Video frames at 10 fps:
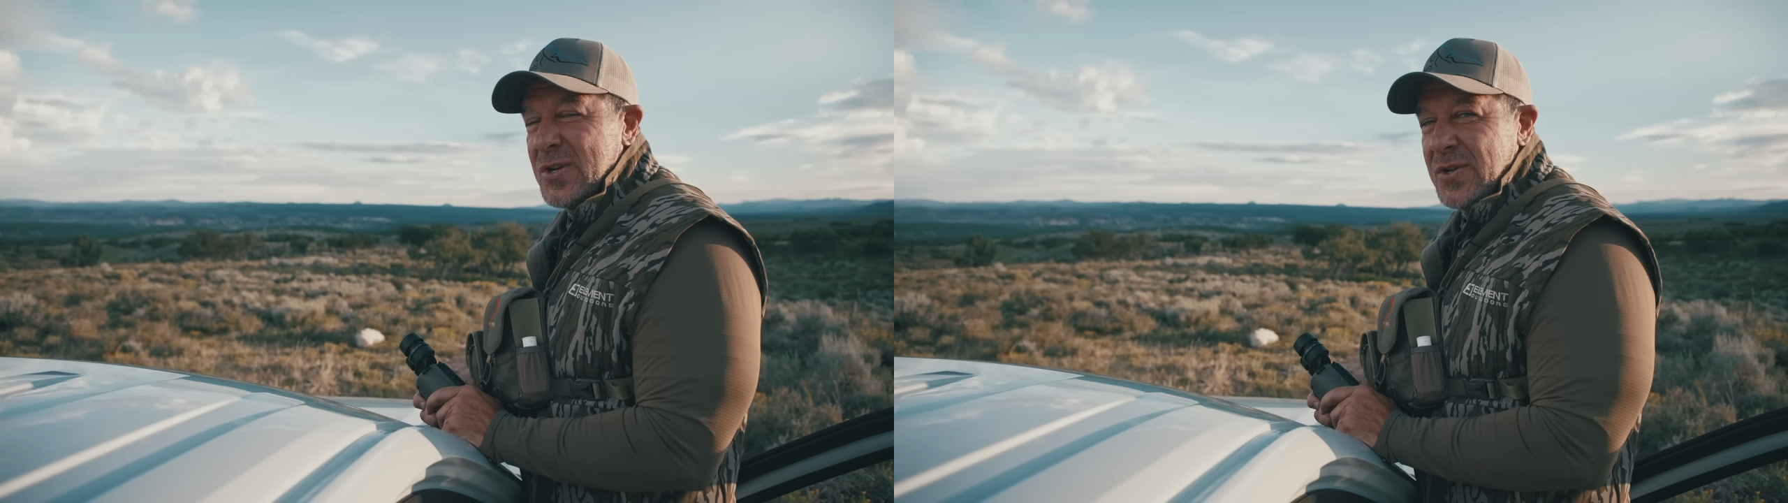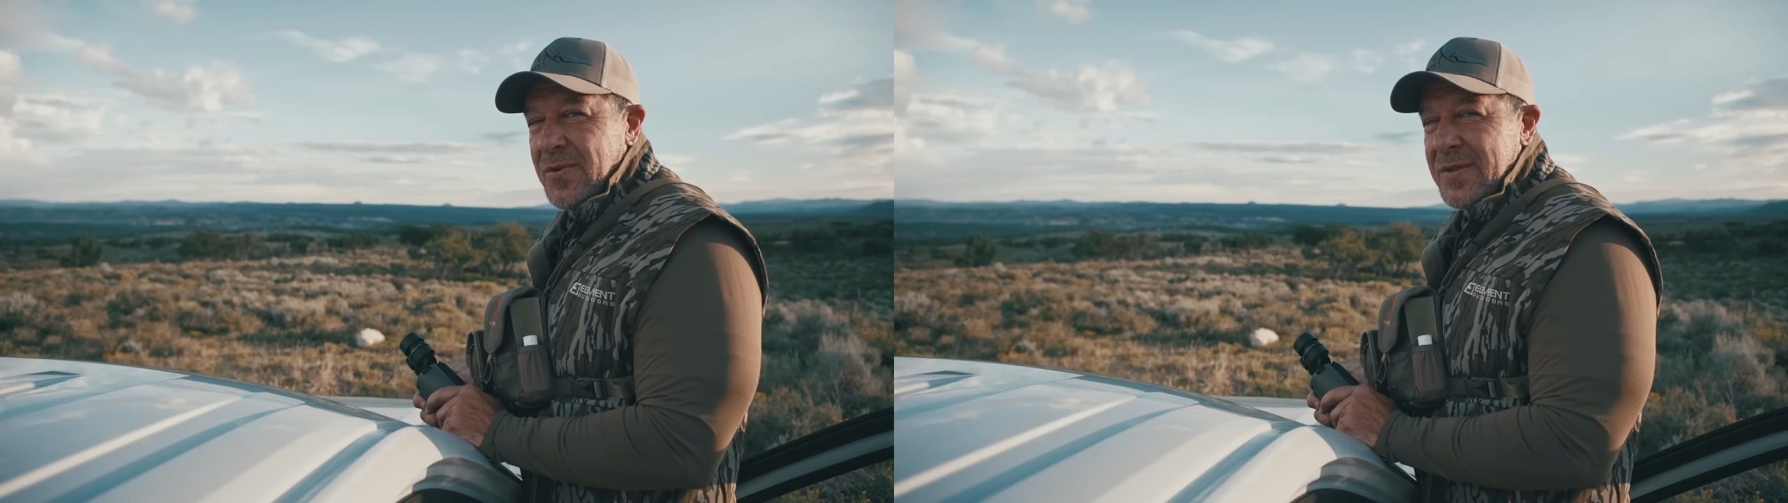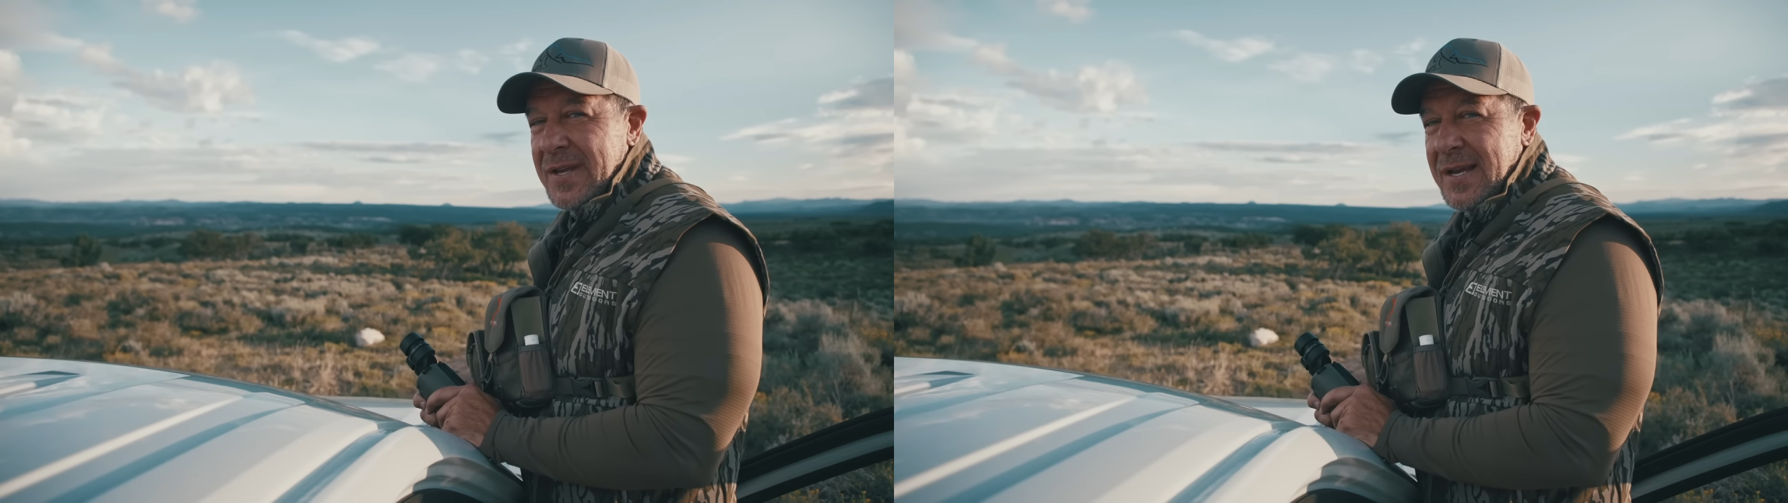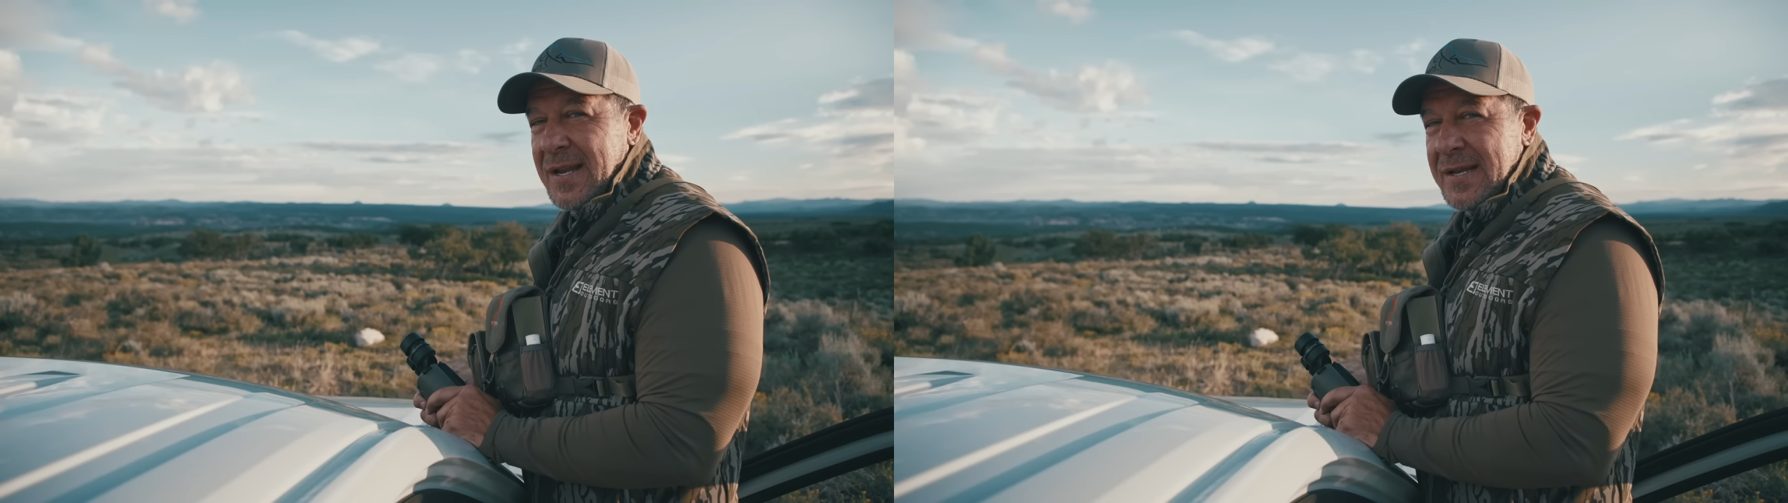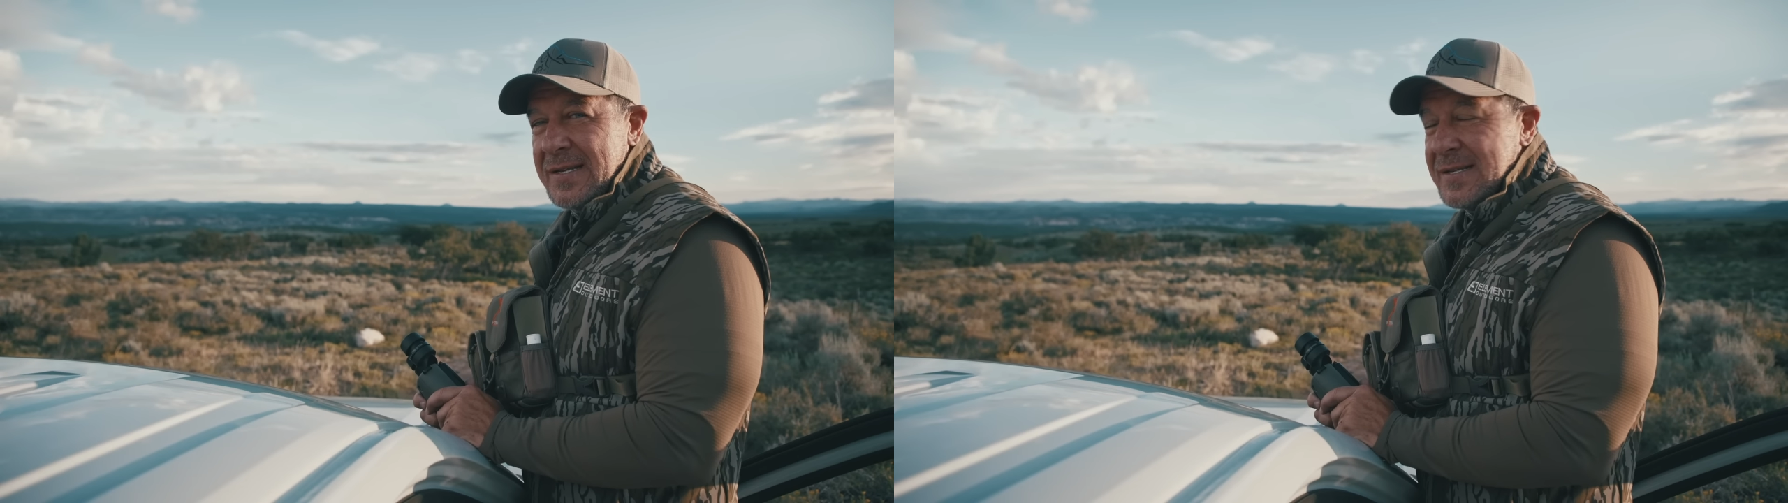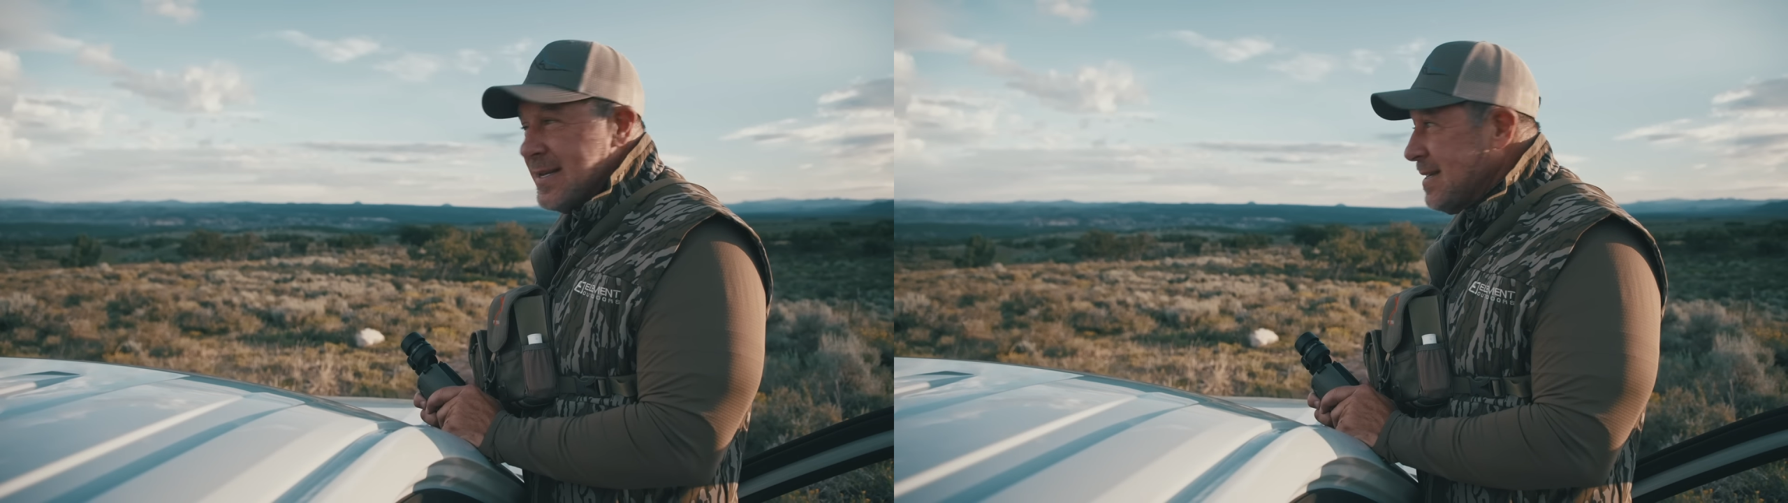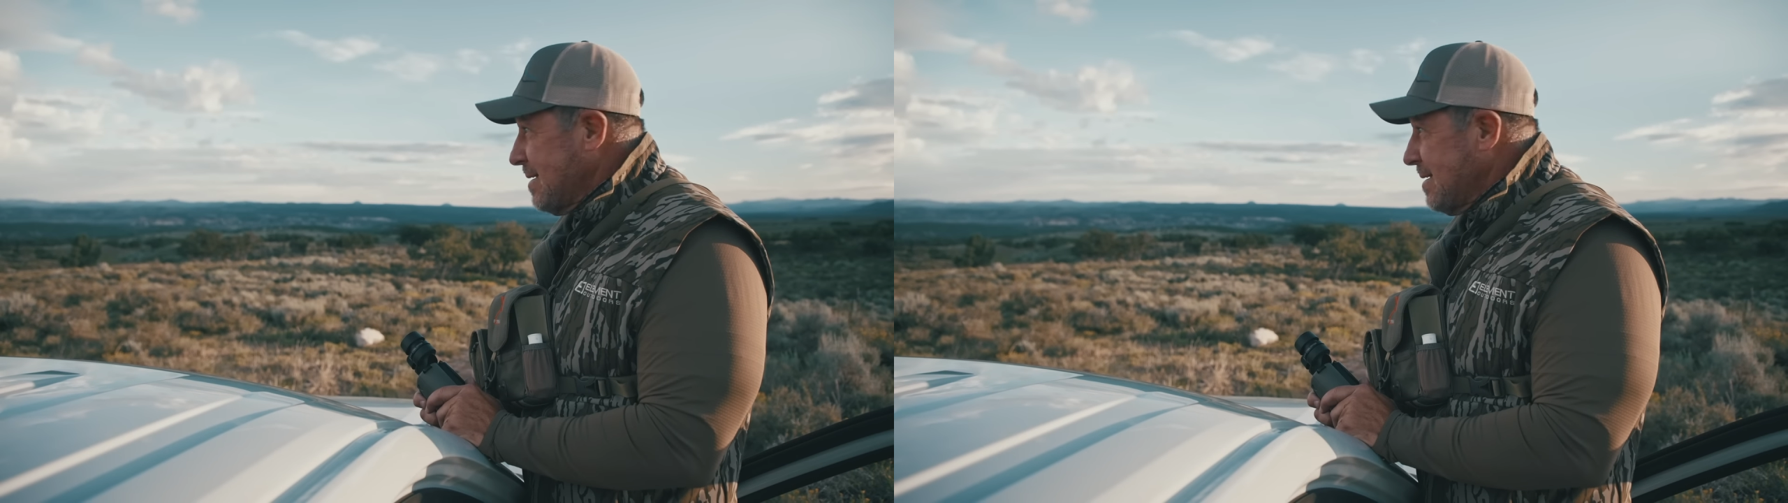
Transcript: 2 on the hit list.